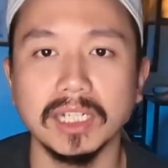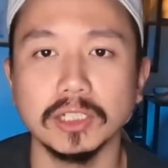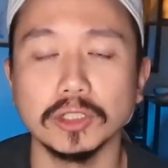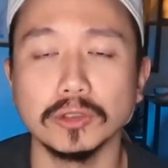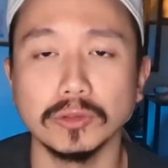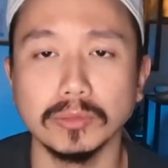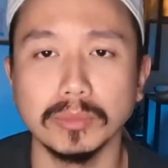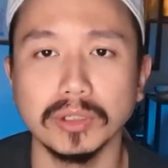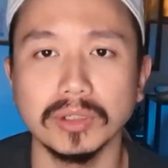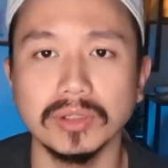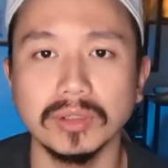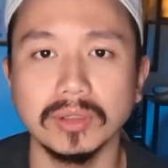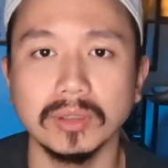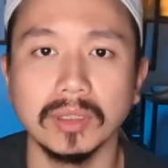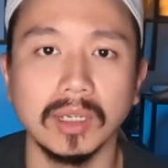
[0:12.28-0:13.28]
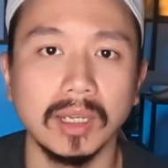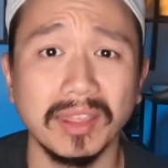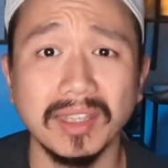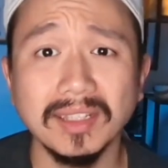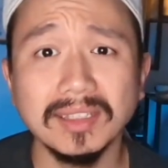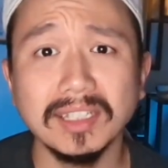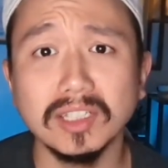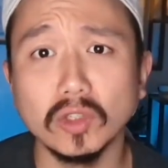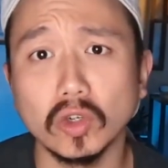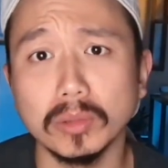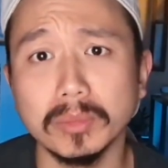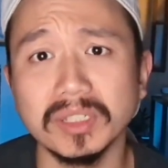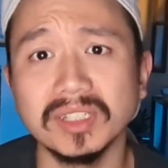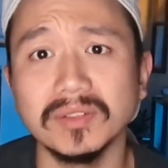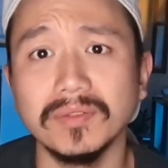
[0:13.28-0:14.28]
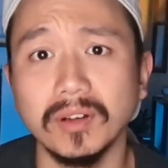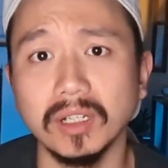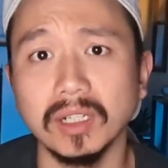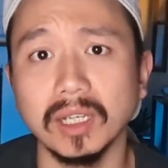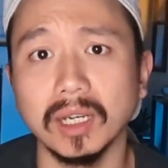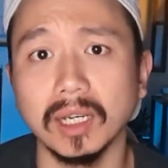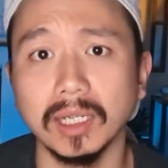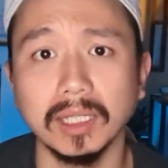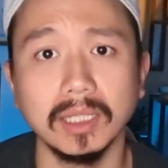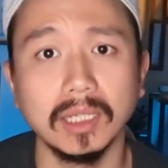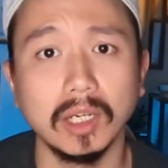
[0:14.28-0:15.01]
there, shroomers. These enormous fungi